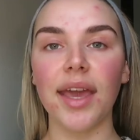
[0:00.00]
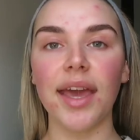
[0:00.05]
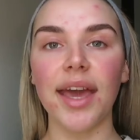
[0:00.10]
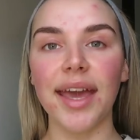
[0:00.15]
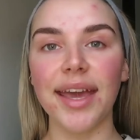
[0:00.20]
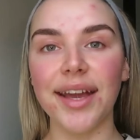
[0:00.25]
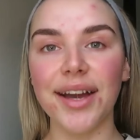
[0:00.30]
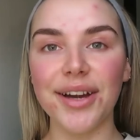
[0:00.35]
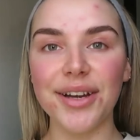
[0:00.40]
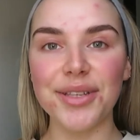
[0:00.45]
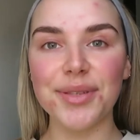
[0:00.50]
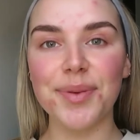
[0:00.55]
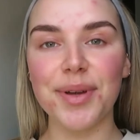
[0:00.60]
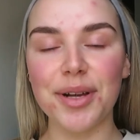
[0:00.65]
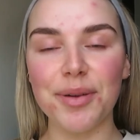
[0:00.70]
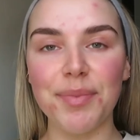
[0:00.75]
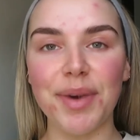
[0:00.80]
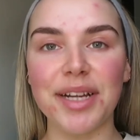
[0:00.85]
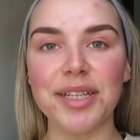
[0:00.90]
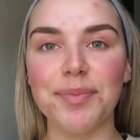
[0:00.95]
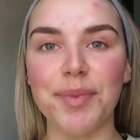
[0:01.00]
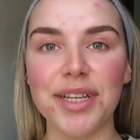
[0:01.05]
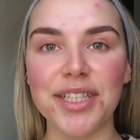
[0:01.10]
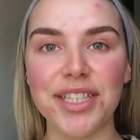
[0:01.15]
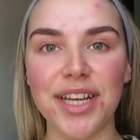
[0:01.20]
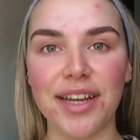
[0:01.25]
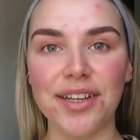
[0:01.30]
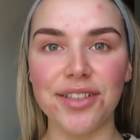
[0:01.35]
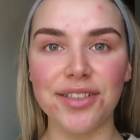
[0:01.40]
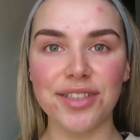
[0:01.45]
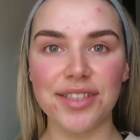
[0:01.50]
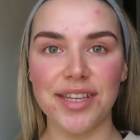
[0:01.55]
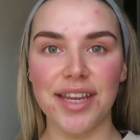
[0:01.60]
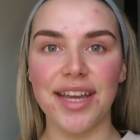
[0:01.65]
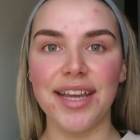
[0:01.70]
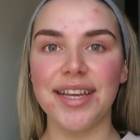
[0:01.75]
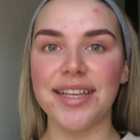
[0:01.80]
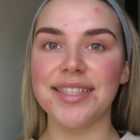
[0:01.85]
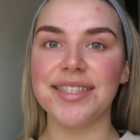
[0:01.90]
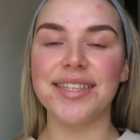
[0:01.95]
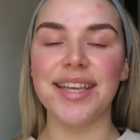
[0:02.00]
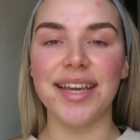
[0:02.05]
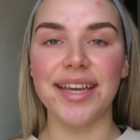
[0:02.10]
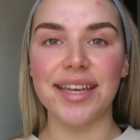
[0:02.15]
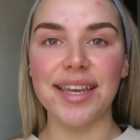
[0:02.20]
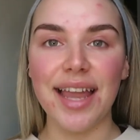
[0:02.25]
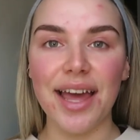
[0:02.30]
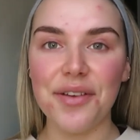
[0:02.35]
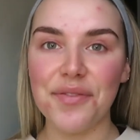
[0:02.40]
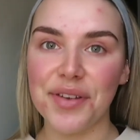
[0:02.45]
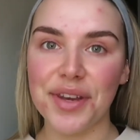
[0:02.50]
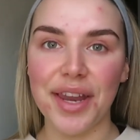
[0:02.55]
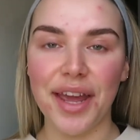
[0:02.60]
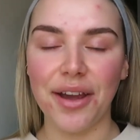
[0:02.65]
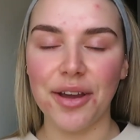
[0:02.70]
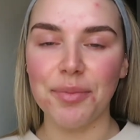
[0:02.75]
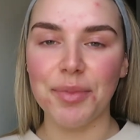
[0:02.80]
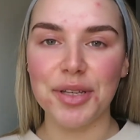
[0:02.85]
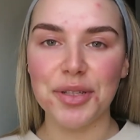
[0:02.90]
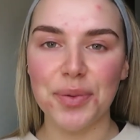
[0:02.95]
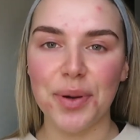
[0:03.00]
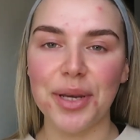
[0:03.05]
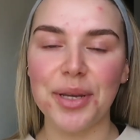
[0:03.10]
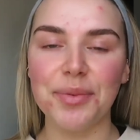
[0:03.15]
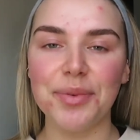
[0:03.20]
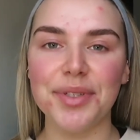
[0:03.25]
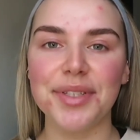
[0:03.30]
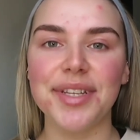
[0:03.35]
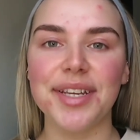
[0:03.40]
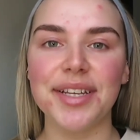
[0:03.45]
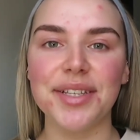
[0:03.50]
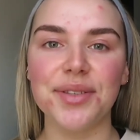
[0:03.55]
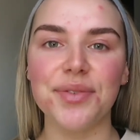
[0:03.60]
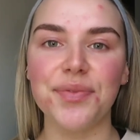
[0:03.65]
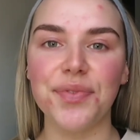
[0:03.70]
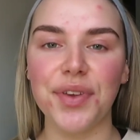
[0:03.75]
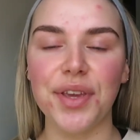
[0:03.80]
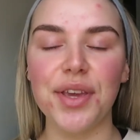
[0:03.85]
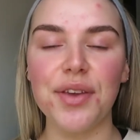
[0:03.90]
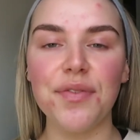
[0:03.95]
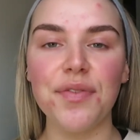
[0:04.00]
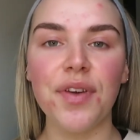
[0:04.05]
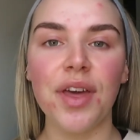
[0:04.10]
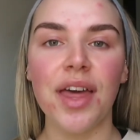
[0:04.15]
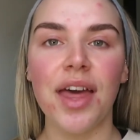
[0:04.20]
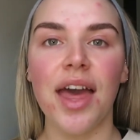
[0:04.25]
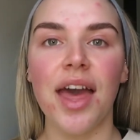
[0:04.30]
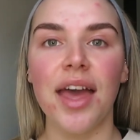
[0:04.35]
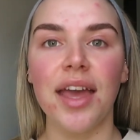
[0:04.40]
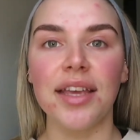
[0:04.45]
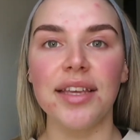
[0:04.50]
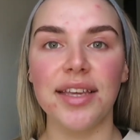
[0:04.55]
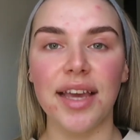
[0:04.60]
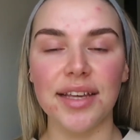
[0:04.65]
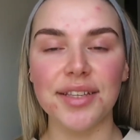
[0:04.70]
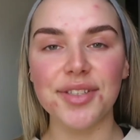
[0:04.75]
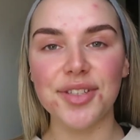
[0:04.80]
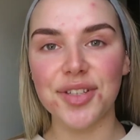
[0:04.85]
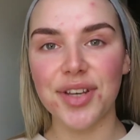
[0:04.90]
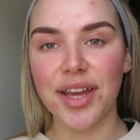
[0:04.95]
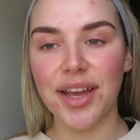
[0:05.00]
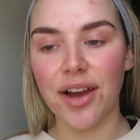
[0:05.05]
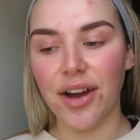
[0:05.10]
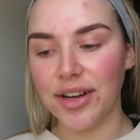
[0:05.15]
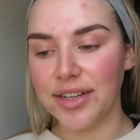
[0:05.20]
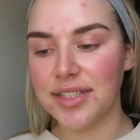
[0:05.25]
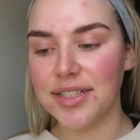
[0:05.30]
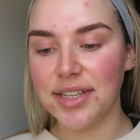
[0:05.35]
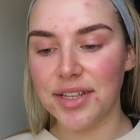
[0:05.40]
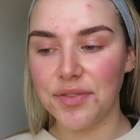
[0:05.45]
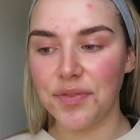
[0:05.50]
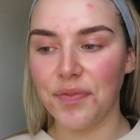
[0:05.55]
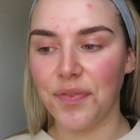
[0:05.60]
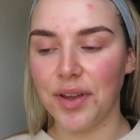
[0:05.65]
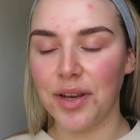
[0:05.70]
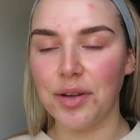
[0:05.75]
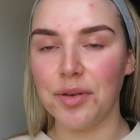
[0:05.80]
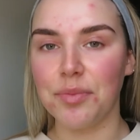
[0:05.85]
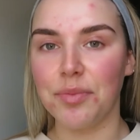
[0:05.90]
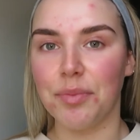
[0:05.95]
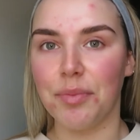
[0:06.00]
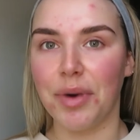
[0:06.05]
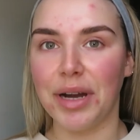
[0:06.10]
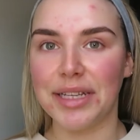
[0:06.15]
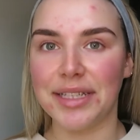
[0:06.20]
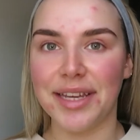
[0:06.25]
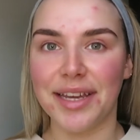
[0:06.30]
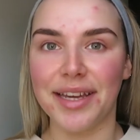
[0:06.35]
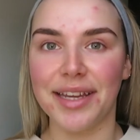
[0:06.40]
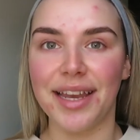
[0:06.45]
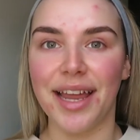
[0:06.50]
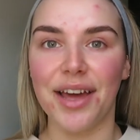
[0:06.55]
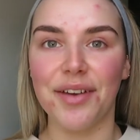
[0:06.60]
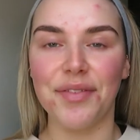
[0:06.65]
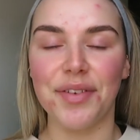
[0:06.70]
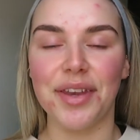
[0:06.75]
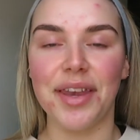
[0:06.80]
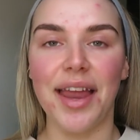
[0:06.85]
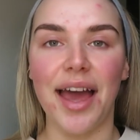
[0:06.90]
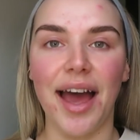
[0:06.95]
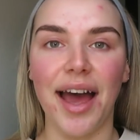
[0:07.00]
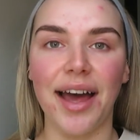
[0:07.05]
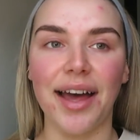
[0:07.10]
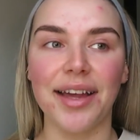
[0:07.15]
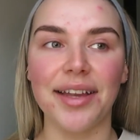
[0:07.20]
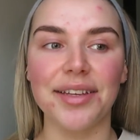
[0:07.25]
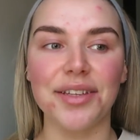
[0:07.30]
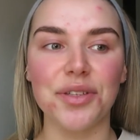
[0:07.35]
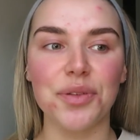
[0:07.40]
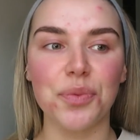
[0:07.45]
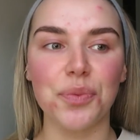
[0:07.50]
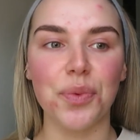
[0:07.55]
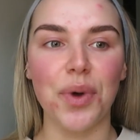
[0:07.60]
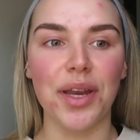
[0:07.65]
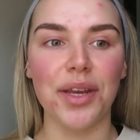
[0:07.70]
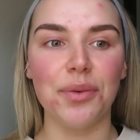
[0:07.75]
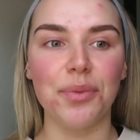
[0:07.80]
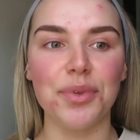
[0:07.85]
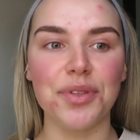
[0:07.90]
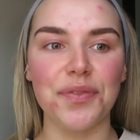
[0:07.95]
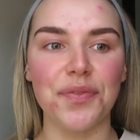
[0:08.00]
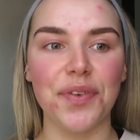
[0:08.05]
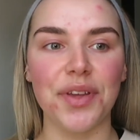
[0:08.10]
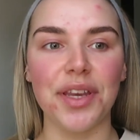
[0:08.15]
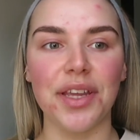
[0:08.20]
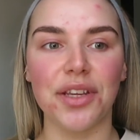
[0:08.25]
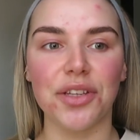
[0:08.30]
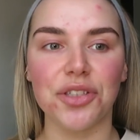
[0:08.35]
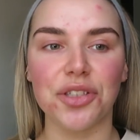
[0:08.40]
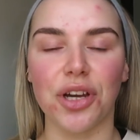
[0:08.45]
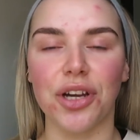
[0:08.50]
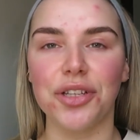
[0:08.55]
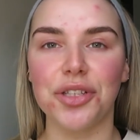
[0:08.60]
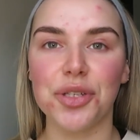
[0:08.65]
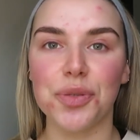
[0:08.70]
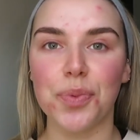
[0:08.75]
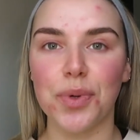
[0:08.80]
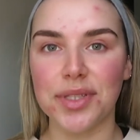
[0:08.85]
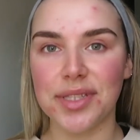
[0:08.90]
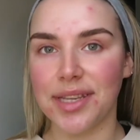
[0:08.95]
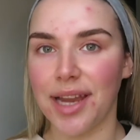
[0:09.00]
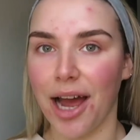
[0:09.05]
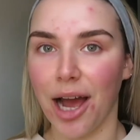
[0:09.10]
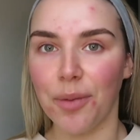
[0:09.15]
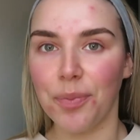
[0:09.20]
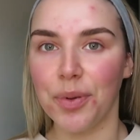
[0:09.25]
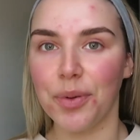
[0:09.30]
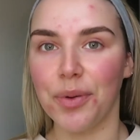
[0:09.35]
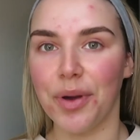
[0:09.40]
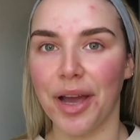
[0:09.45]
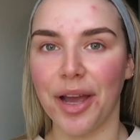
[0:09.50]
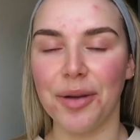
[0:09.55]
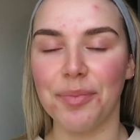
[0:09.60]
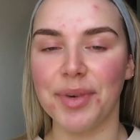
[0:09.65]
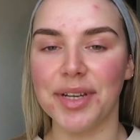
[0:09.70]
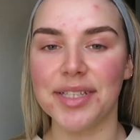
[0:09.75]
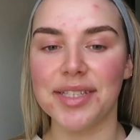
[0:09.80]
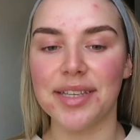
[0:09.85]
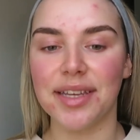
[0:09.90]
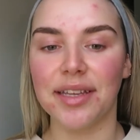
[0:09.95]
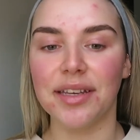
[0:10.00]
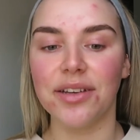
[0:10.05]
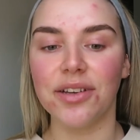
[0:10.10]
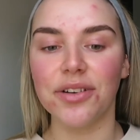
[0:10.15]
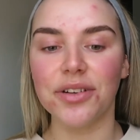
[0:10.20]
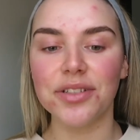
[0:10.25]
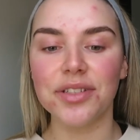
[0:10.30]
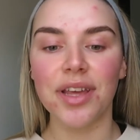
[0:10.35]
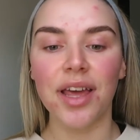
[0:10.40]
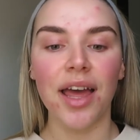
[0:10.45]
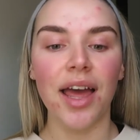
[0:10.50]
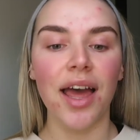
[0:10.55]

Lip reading: Hey guys, welcome back to my channel. Today is day 11 out of my 21 days of Vieve. Yesterday I did film my day 11 and when it was finished I just wasn't happy with how my skin looked.